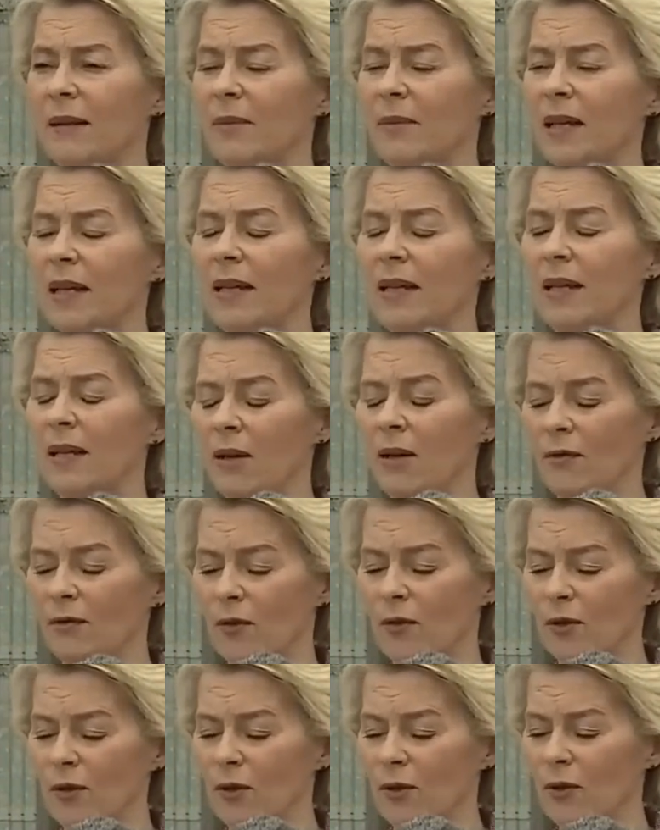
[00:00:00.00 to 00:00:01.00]
beginning of
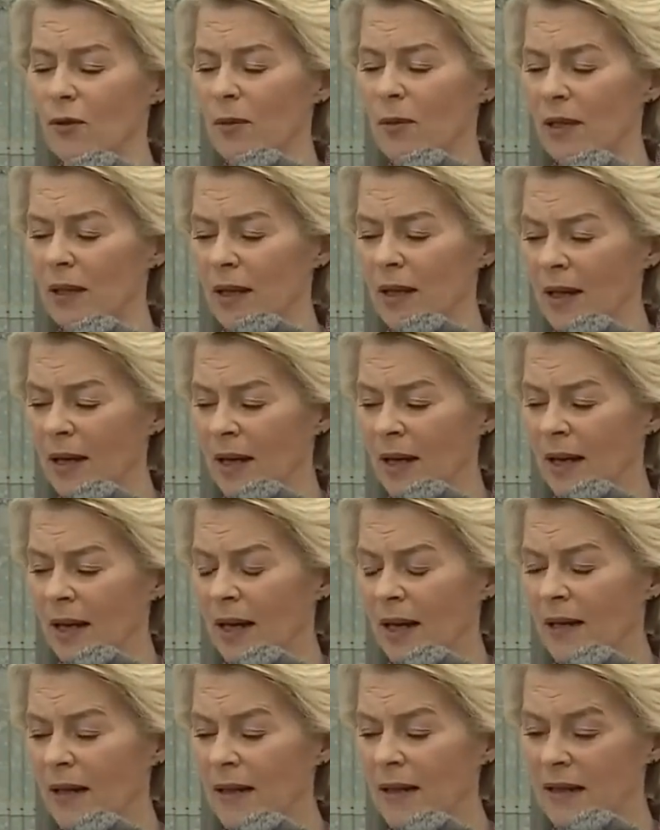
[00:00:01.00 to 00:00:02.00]
October
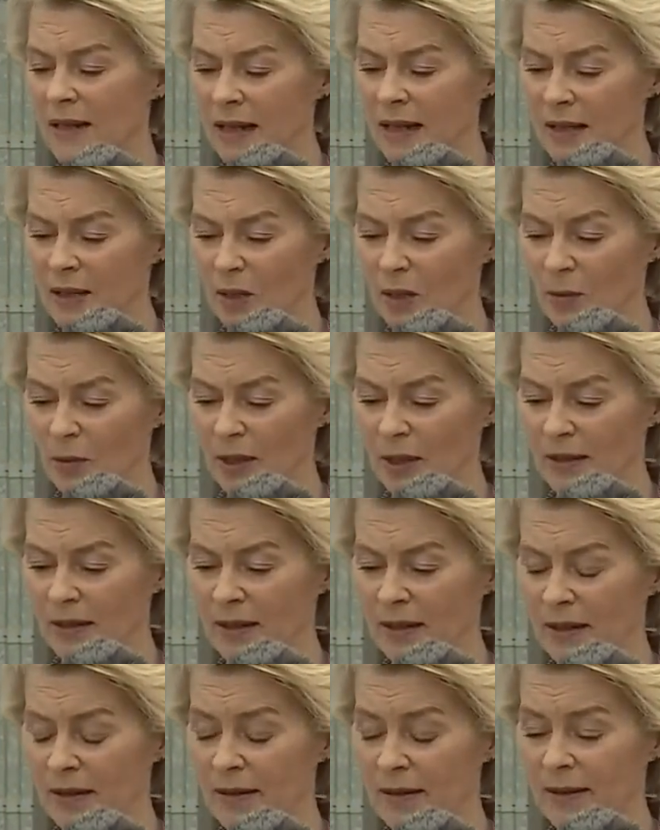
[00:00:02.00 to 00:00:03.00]
under the Danish
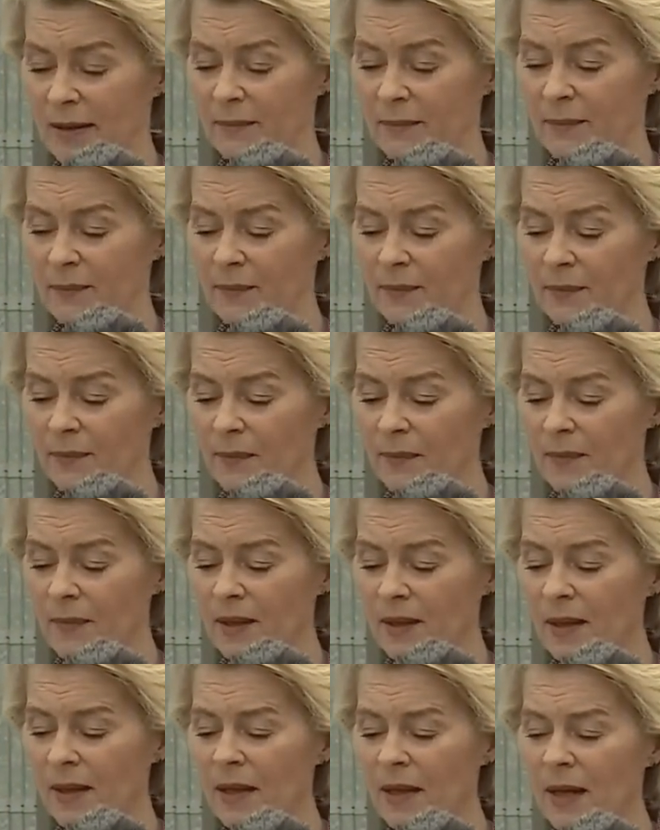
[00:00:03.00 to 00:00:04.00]
presidency.
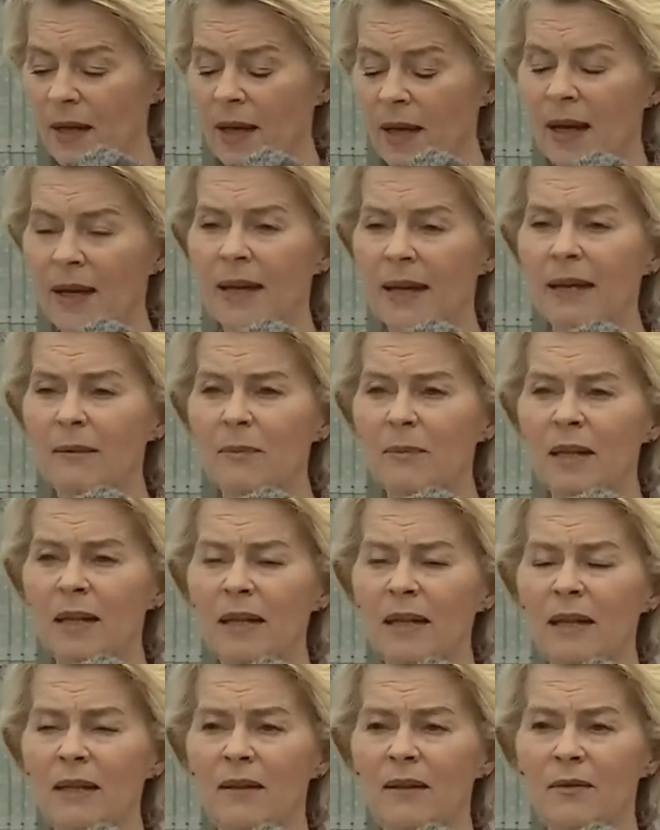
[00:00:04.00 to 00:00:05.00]
Let
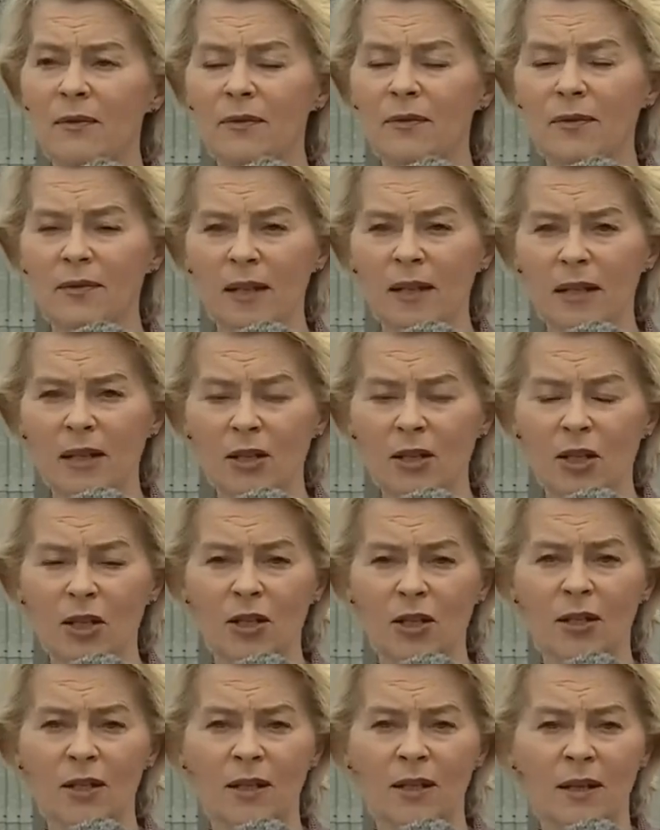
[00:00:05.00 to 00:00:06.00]
me finish
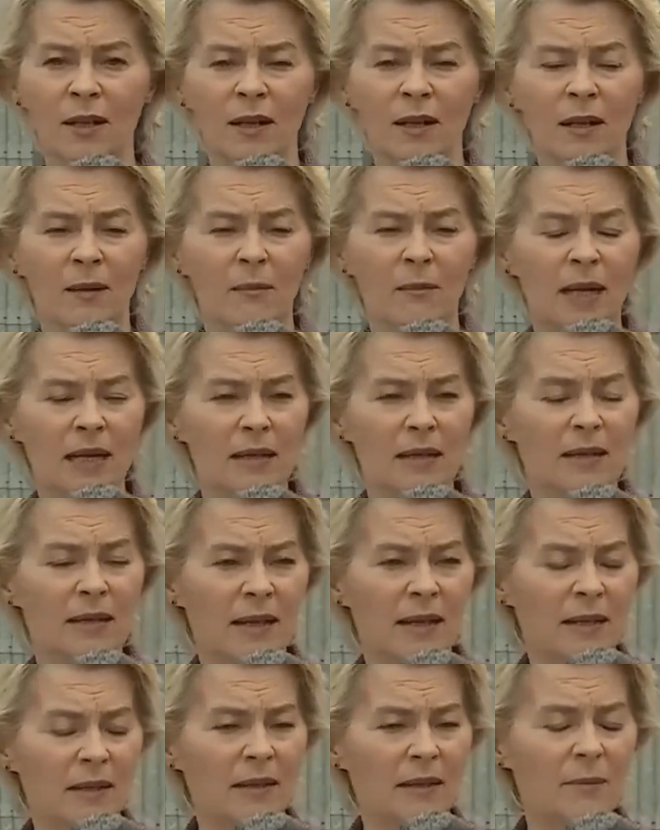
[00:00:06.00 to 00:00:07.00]
my
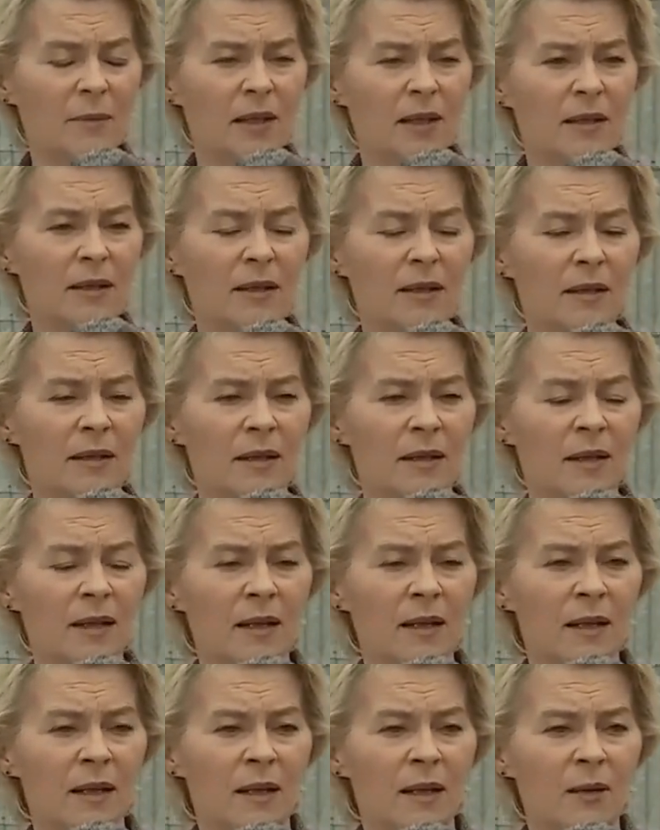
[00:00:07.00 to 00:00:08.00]
statement
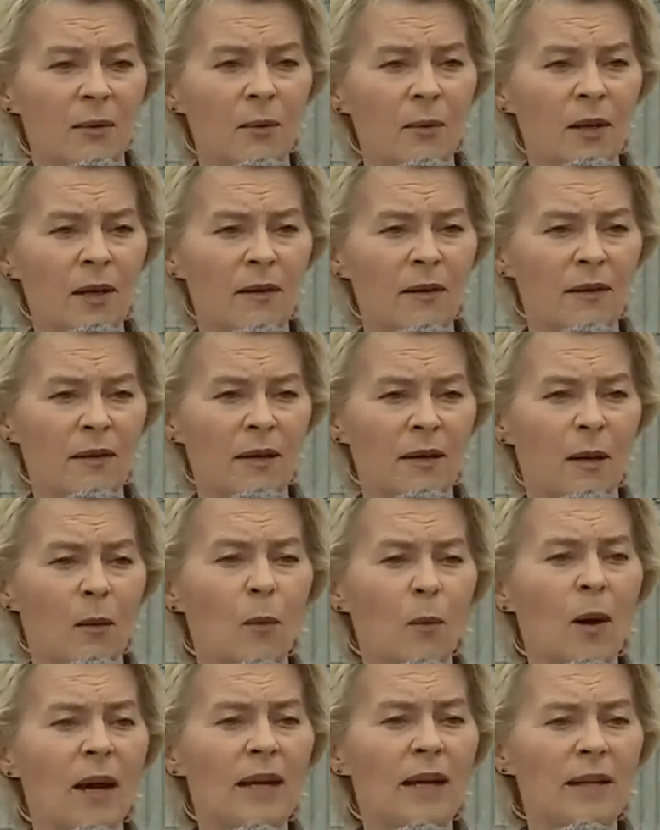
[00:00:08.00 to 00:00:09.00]
with a
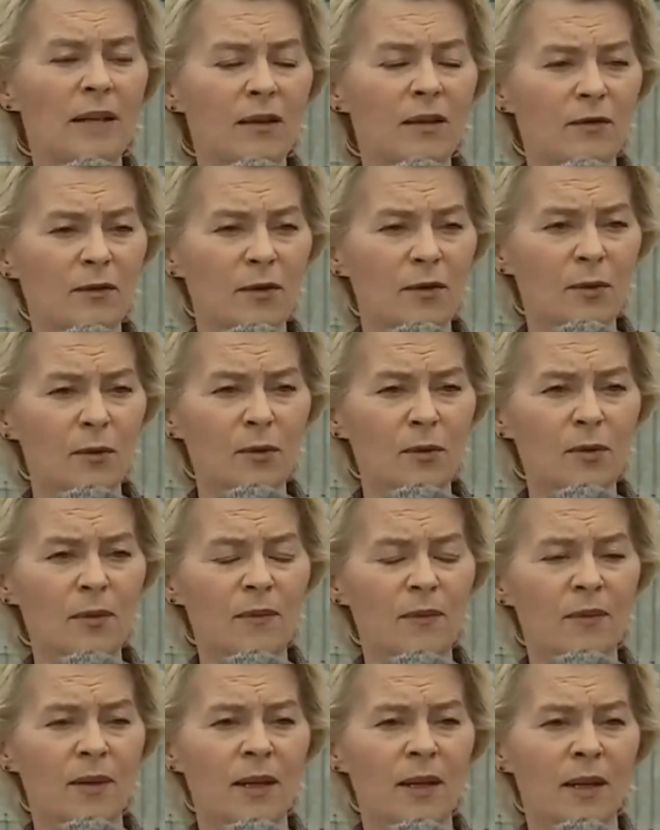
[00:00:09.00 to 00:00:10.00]
wider view
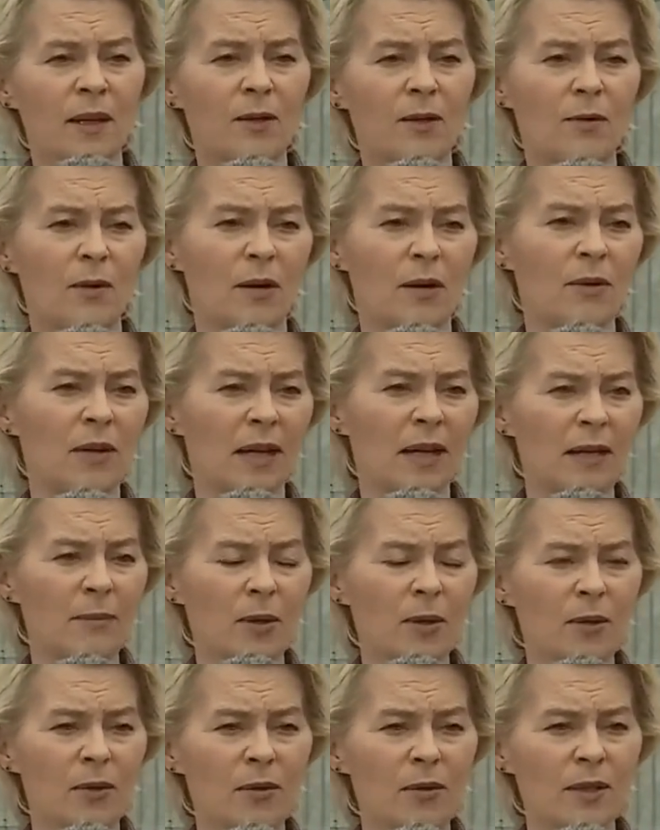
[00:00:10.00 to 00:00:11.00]
to our
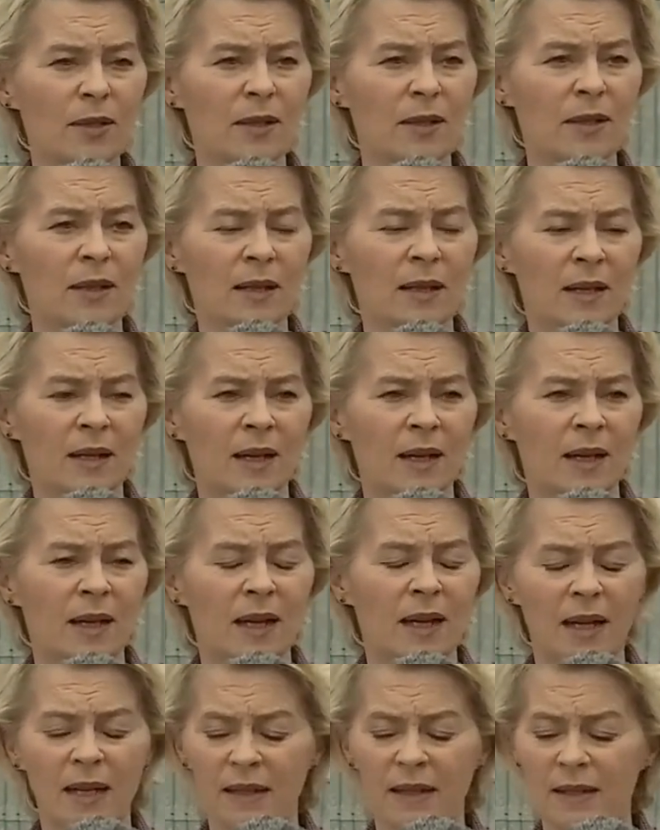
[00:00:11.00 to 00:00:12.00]
neighborhood,
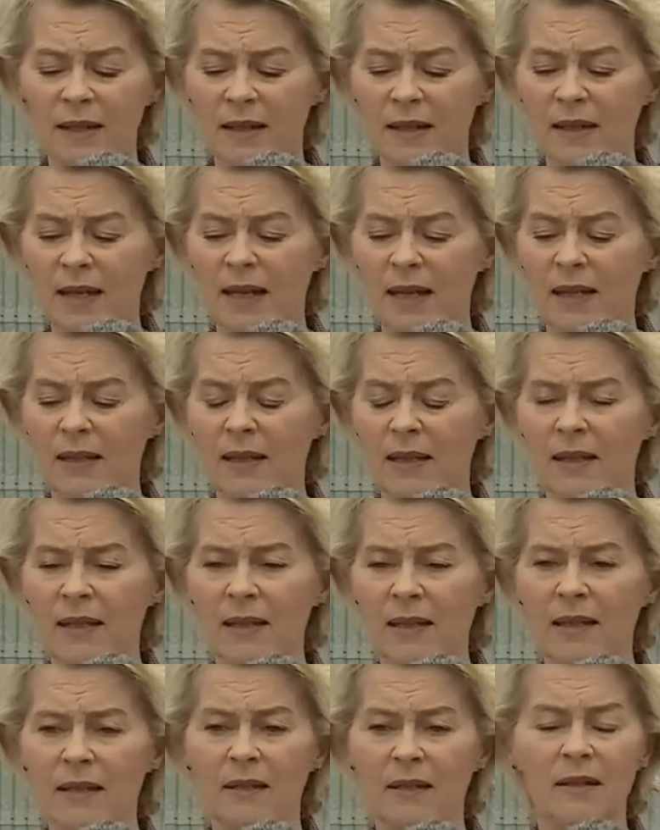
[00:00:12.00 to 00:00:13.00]
and that
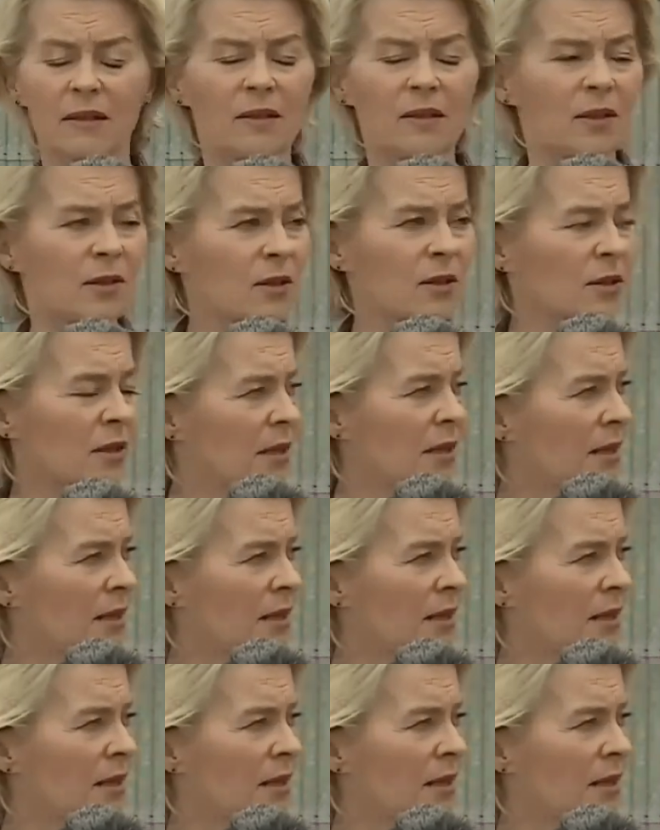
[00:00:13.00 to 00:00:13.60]
is the security